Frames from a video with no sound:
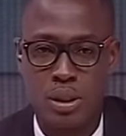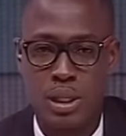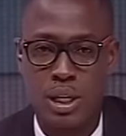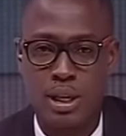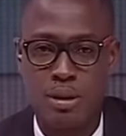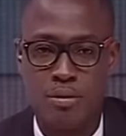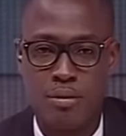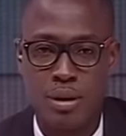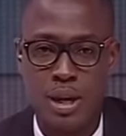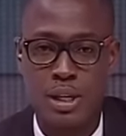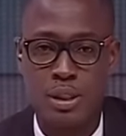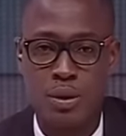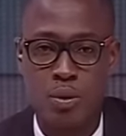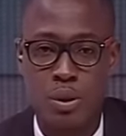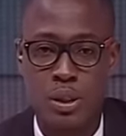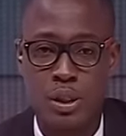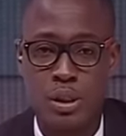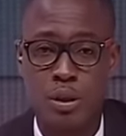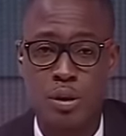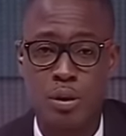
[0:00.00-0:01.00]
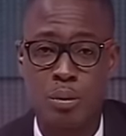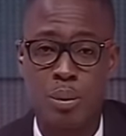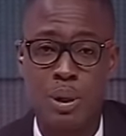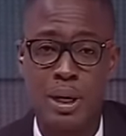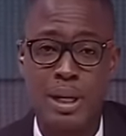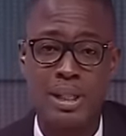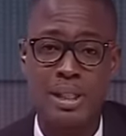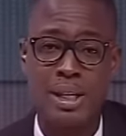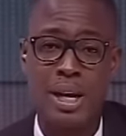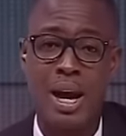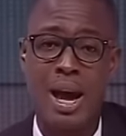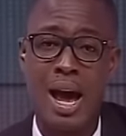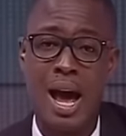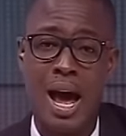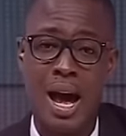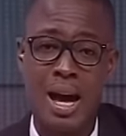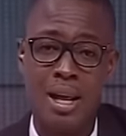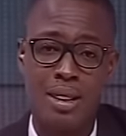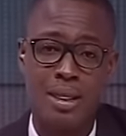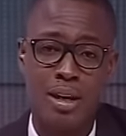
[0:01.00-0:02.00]
The event, which took place
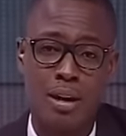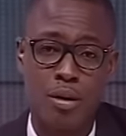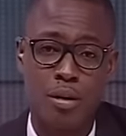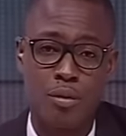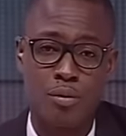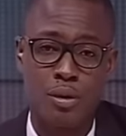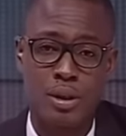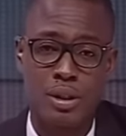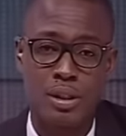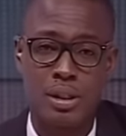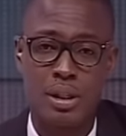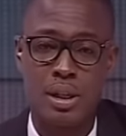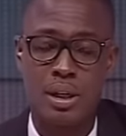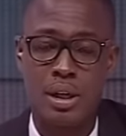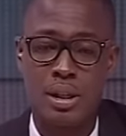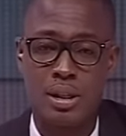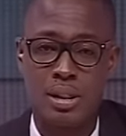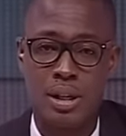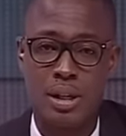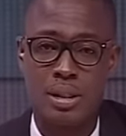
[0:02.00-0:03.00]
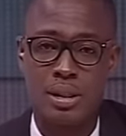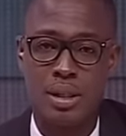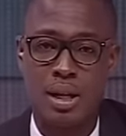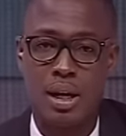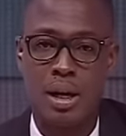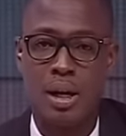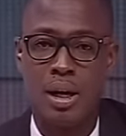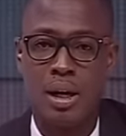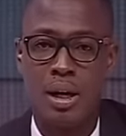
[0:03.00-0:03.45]
at the conference uh, center,